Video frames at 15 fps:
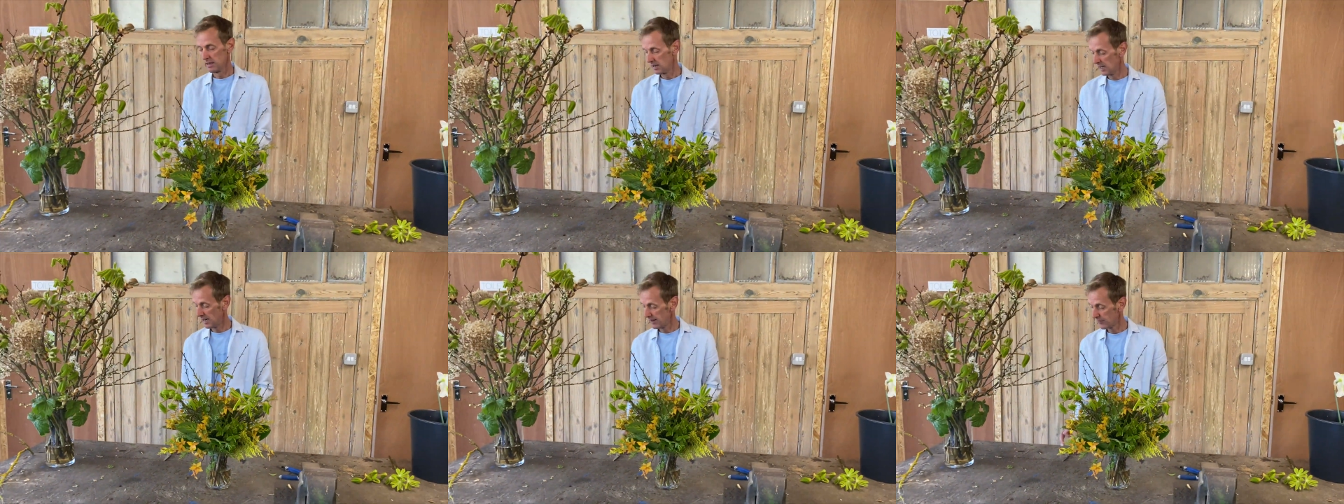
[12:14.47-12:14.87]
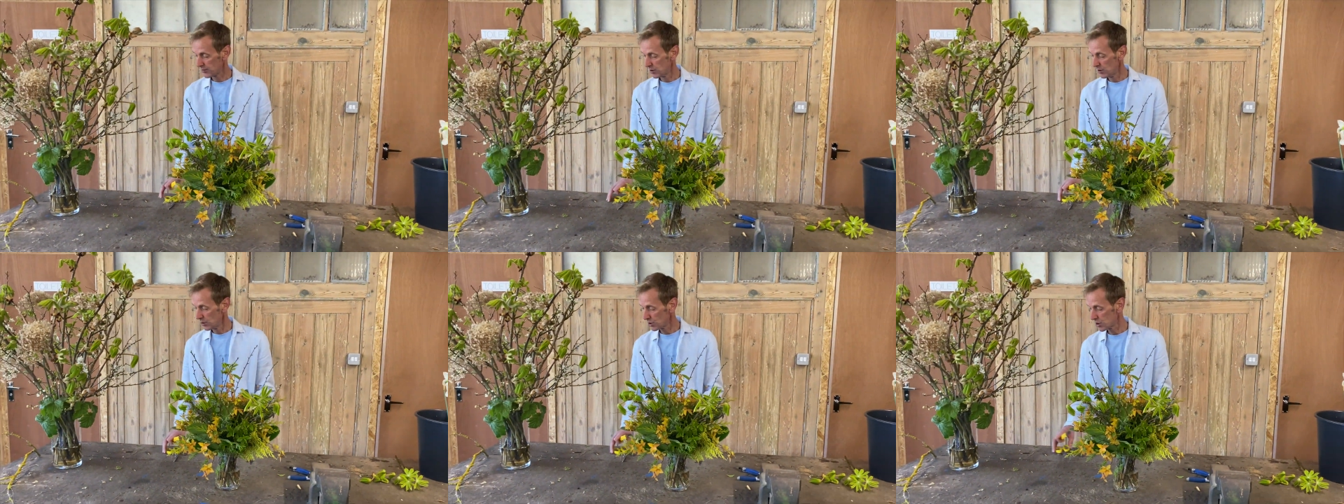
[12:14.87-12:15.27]

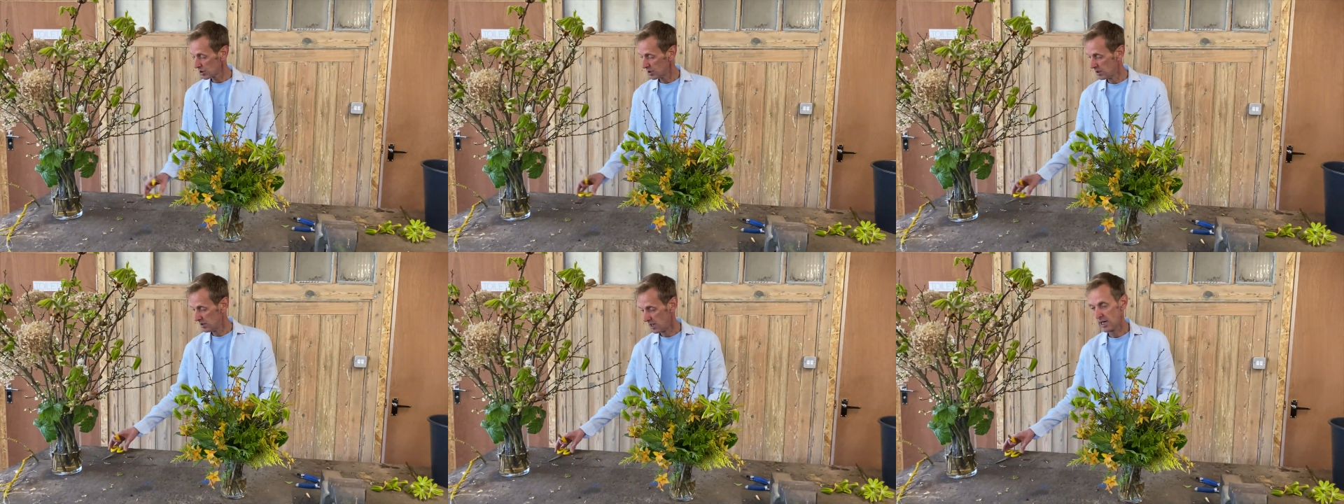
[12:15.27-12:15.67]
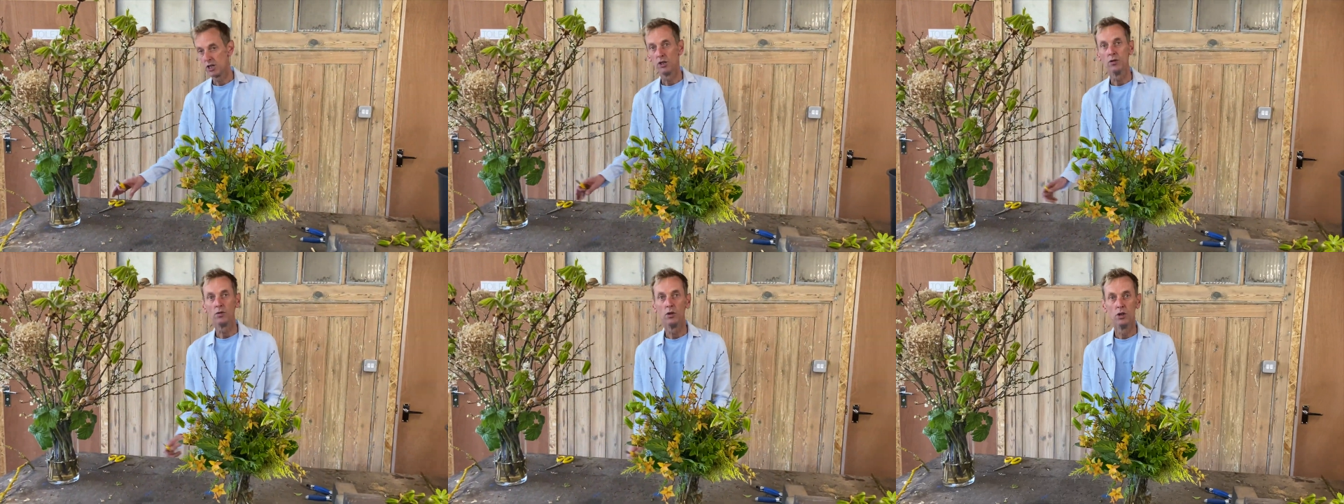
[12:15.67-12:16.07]
I
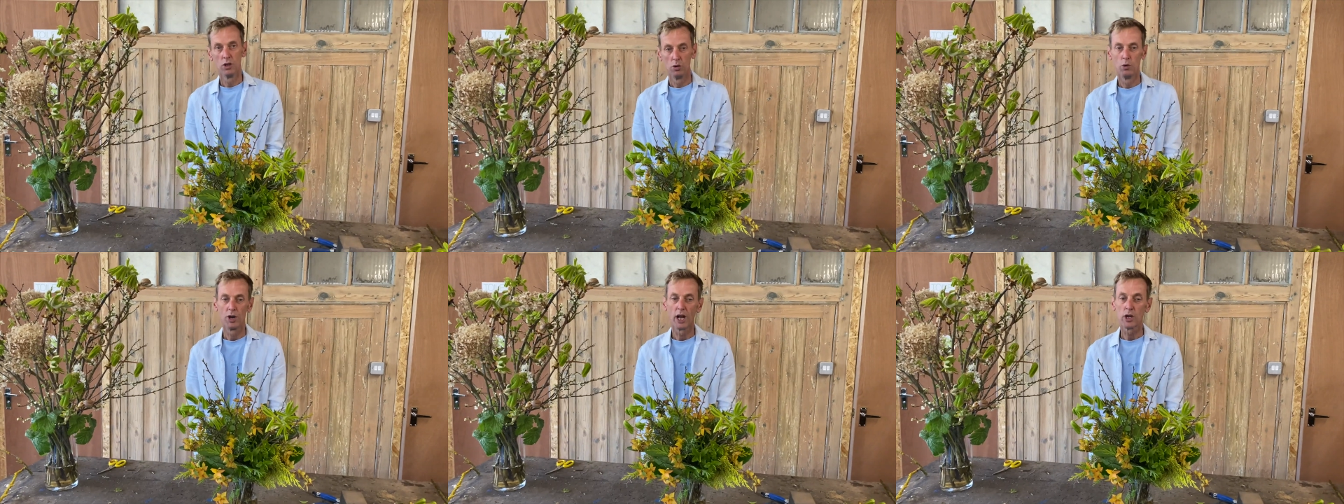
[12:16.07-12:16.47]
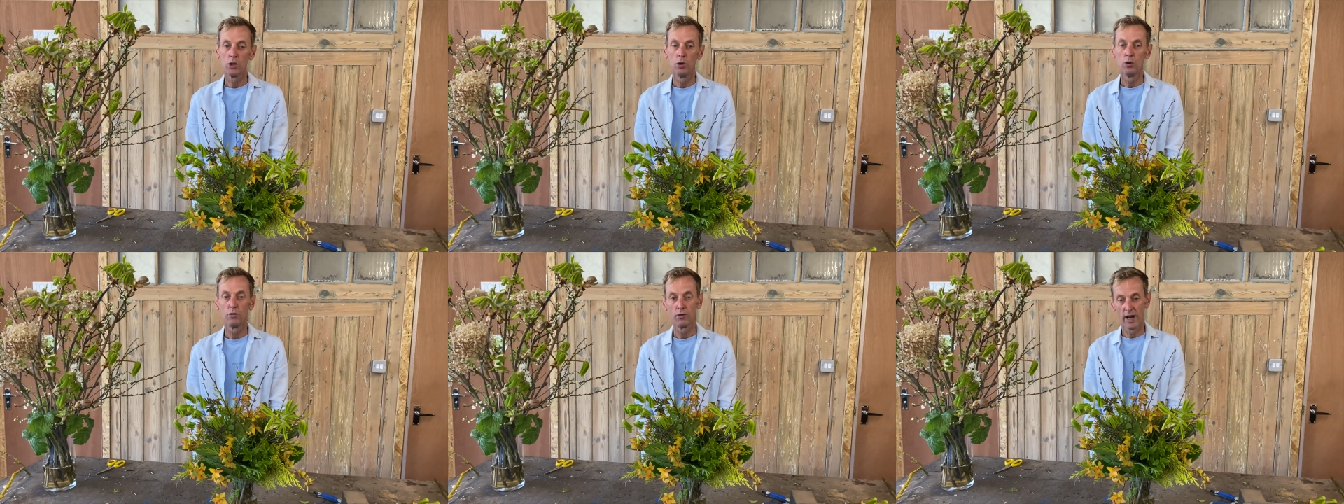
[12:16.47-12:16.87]
do what I
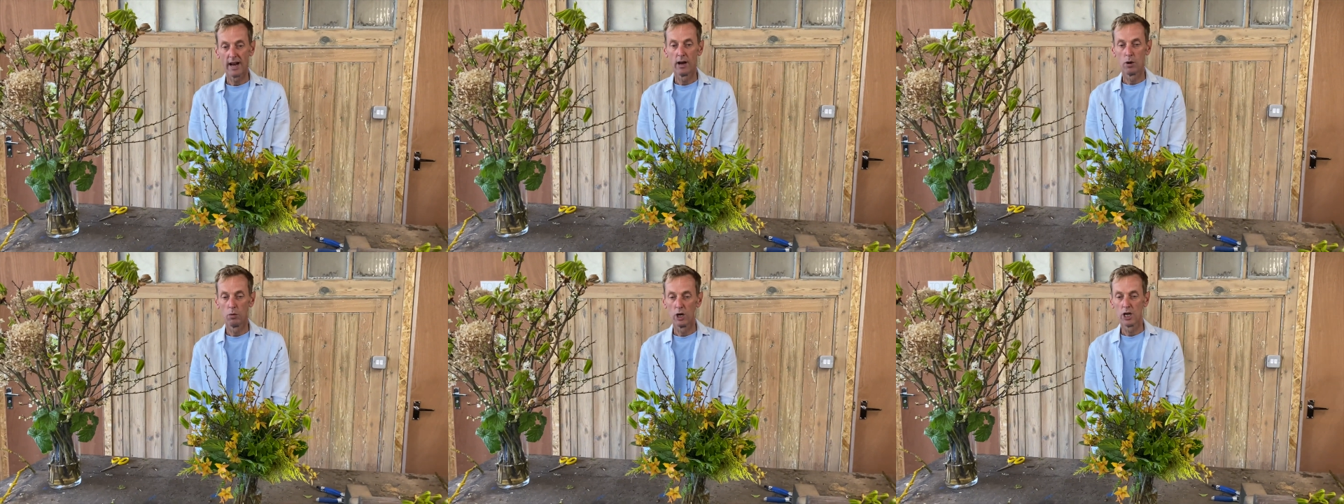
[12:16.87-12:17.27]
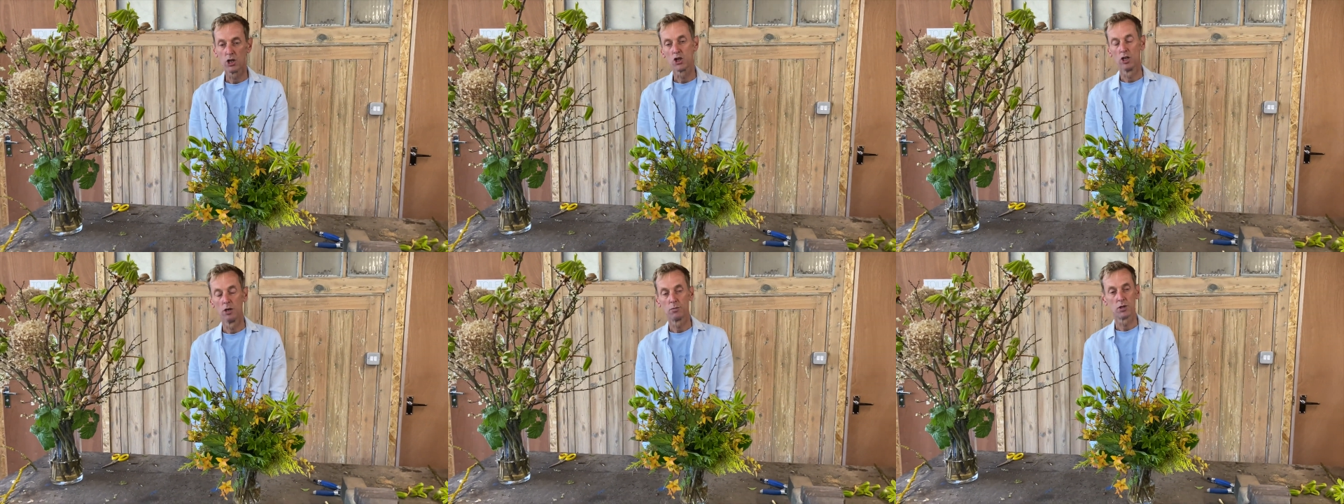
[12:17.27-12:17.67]
call flower
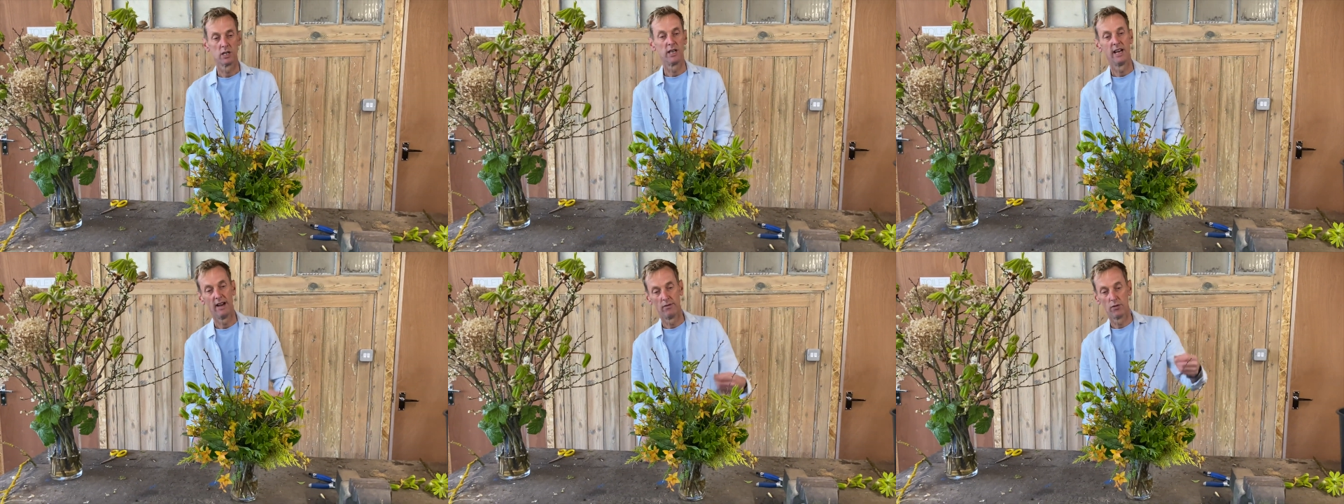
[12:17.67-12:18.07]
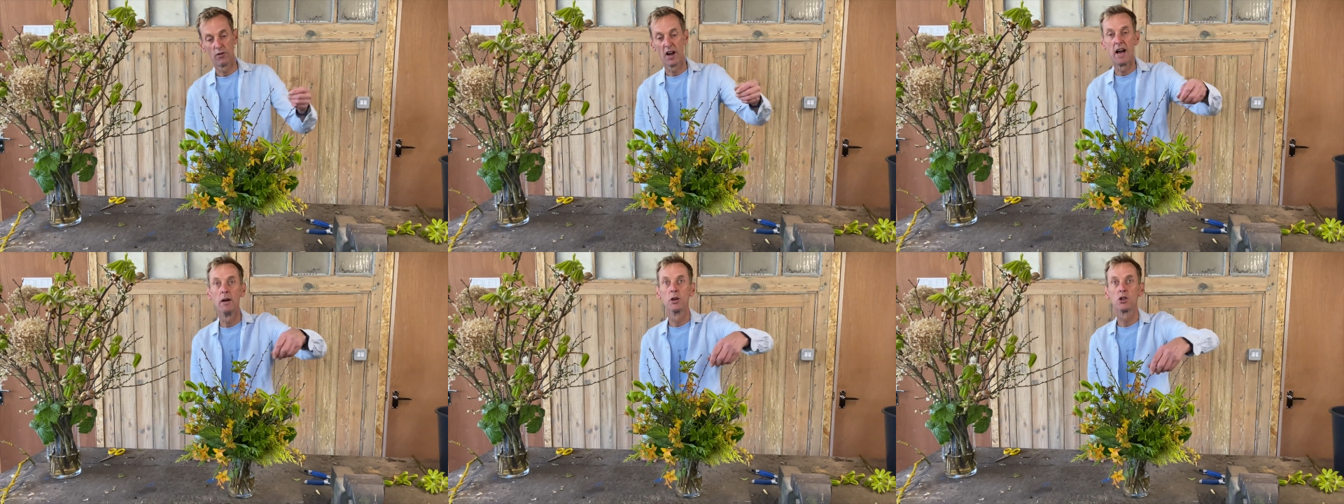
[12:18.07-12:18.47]
workshops, and I have a
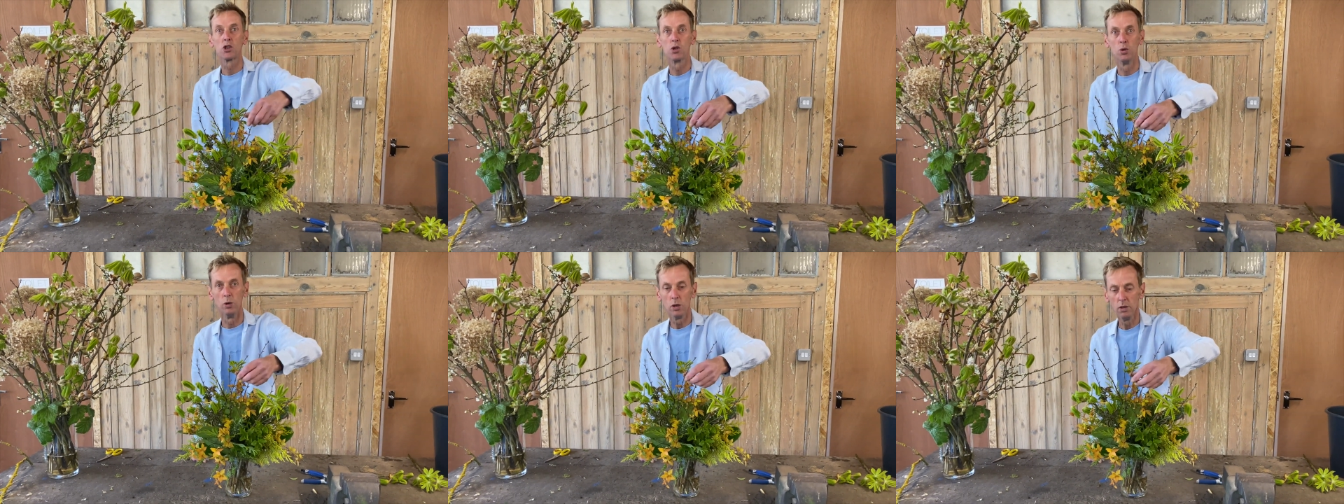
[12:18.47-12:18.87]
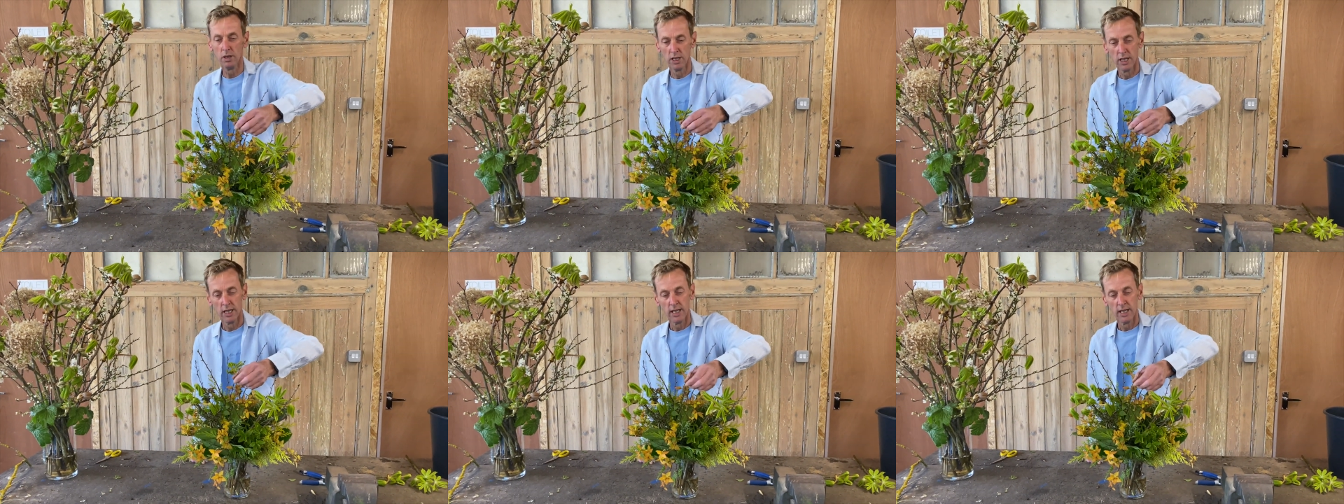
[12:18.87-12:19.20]
flower school.